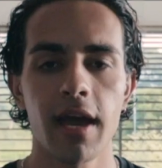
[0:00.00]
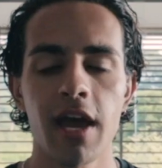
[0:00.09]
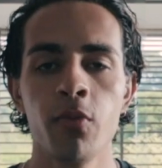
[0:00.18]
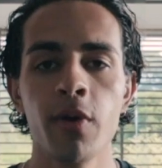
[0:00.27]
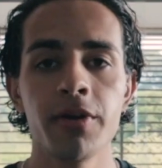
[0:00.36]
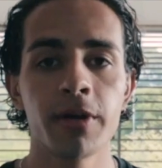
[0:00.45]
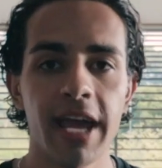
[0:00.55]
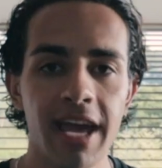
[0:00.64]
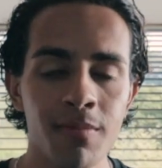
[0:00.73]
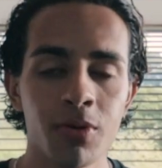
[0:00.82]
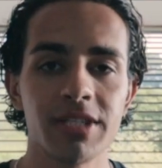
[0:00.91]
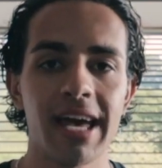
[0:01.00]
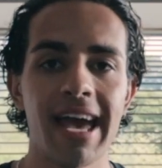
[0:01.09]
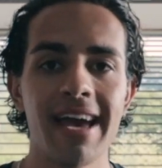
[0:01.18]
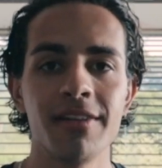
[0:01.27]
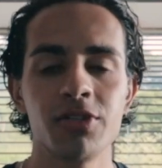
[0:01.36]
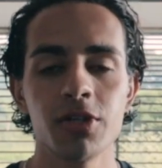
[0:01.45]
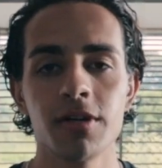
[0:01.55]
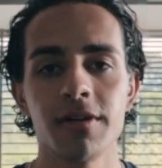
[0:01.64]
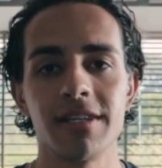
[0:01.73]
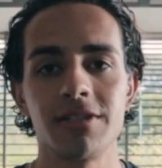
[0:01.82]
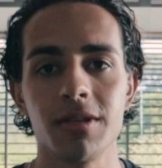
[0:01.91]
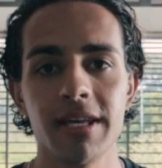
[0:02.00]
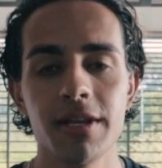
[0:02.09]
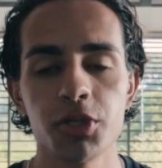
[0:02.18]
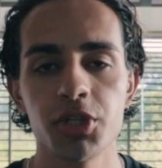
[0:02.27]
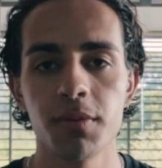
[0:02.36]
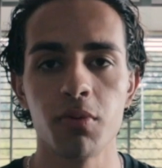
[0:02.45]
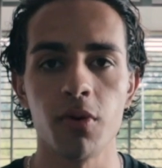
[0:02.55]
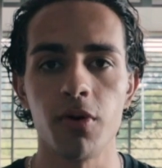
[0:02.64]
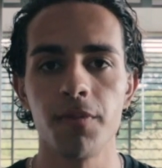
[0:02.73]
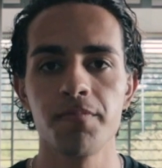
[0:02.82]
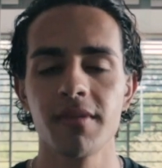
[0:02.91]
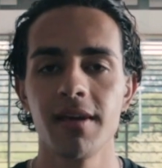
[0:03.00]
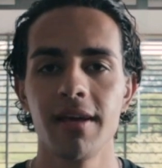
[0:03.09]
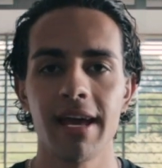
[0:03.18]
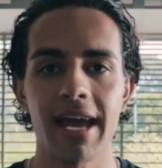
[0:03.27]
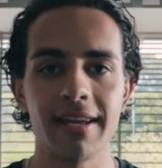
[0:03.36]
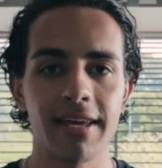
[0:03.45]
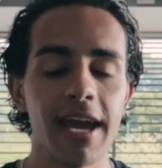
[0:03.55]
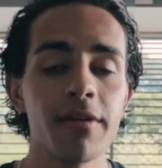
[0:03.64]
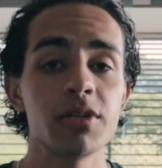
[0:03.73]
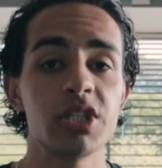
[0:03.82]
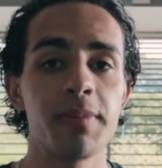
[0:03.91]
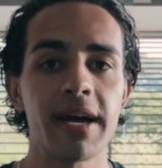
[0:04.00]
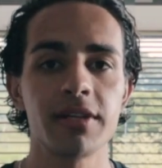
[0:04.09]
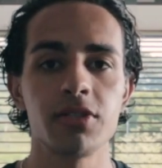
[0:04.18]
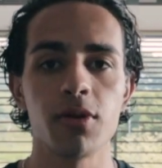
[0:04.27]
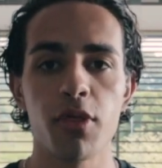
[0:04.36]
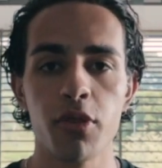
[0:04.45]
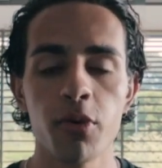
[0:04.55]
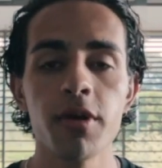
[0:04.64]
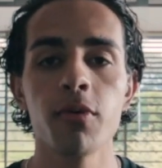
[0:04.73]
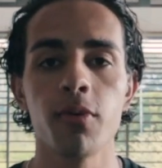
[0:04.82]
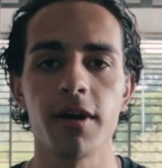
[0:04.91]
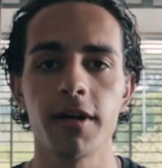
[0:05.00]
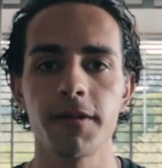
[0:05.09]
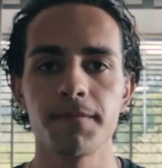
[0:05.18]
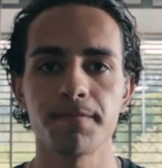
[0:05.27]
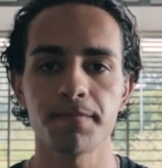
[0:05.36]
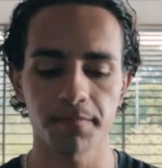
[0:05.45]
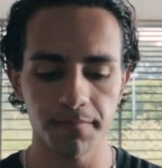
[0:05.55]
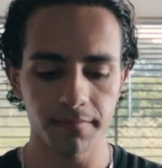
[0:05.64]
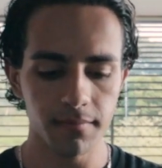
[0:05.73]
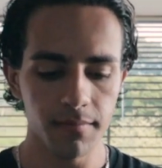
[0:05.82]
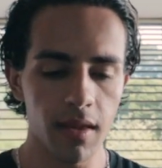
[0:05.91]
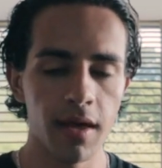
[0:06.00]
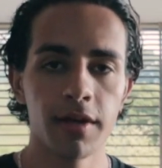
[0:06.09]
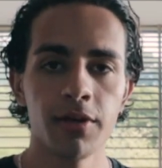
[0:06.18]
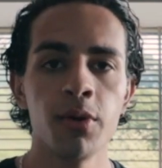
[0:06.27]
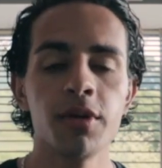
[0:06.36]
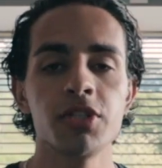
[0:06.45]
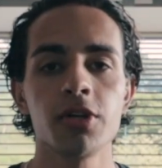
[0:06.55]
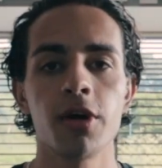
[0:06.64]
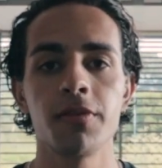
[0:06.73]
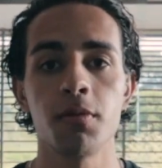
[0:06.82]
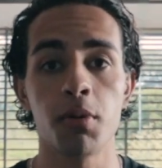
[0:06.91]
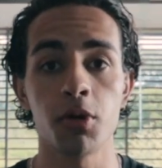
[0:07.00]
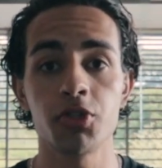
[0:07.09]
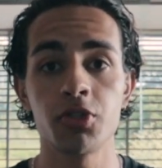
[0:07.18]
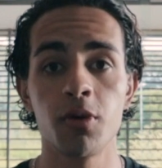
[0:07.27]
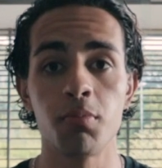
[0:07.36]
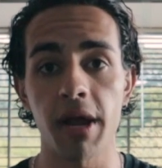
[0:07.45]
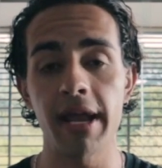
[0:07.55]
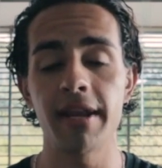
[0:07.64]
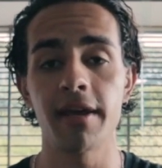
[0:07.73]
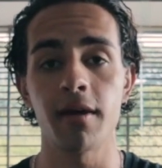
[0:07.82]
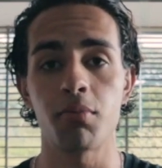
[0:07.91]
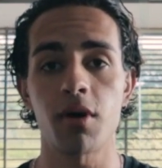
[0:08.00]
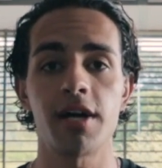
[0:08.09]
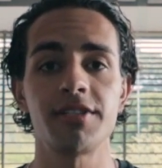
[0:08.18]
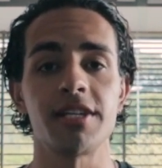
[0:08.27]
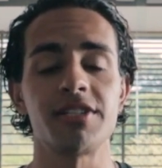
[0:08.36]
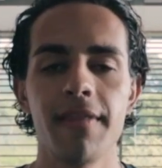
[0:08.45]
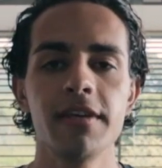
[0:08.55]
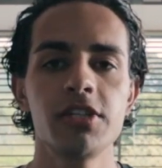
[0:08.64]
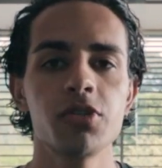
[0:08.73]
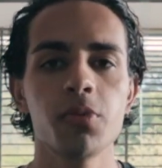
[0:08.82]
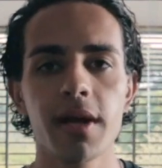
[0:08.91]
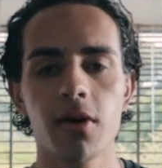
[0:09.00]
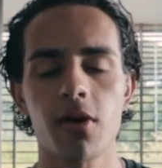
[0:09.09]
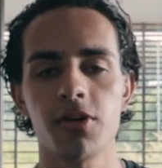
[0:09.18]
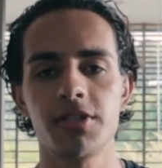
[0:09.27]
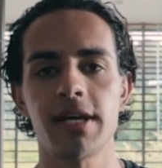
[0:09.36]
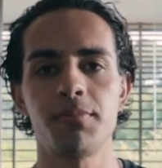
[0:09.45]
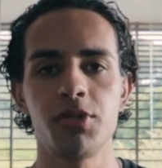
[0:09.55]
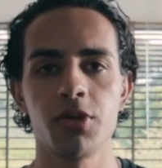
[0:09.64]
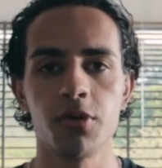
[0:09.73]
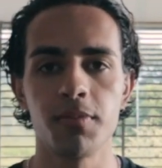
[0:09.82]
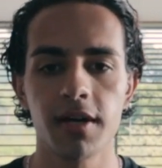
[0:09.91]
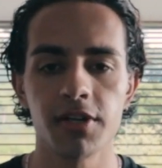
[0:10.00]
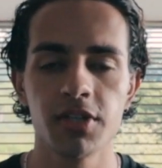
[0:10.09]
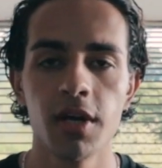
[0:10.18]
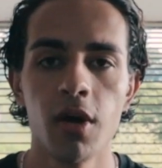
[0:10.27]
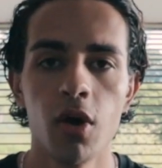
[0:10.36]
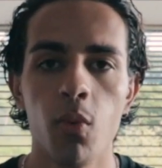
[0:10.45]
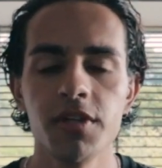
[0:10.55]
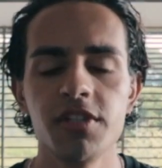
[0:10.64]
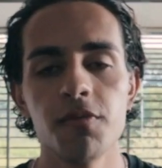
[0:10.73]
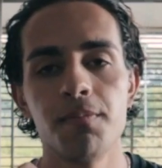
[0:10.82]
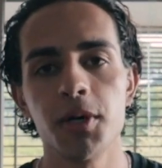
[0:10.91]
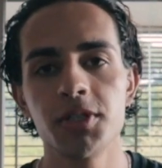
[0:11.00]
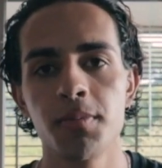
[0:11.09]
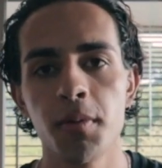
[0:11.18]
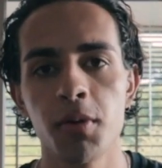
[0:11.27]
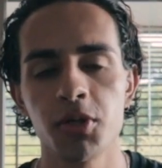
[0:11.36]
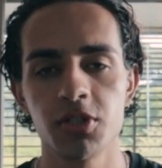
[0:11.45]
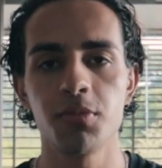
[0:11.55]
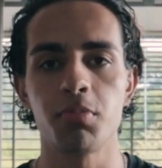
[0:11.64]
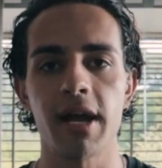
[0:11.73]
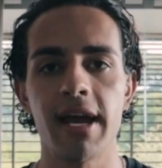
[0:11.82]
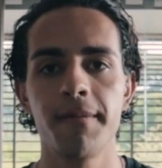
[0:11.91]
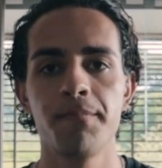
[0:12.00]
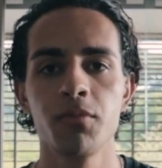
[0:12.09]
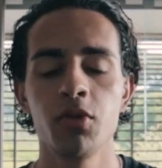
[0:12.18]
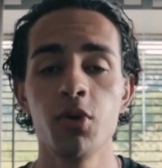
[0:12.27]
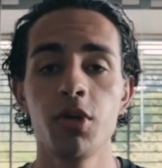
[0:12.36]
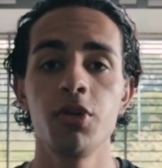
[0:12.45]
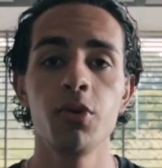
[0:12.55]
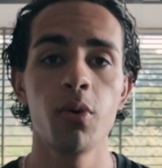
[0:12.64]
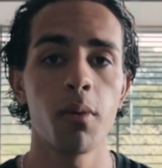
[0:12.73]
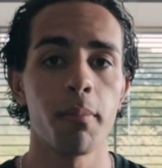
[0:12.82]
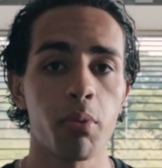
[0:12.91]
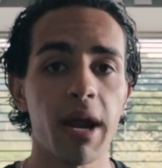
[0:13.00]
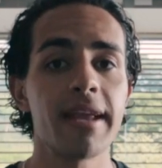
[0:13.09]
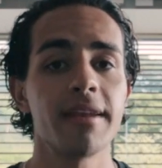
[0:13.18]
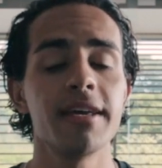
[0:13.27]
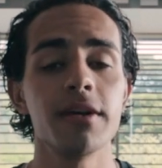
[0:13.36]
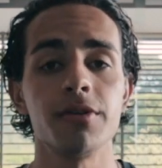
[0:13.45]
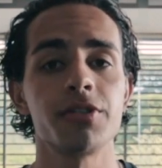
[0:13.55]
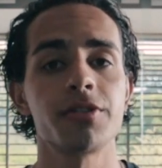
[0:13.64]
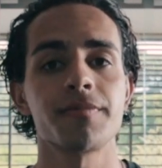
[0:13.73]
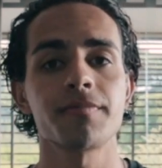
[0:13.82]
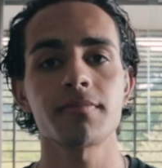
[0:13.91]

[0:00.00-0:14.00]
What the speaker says: And when you're able to enter this leadership role and gain respect through your work, you can start the personal branding process. And this is what I call step 2, because once you've built up a personal brand, you can do brand deals.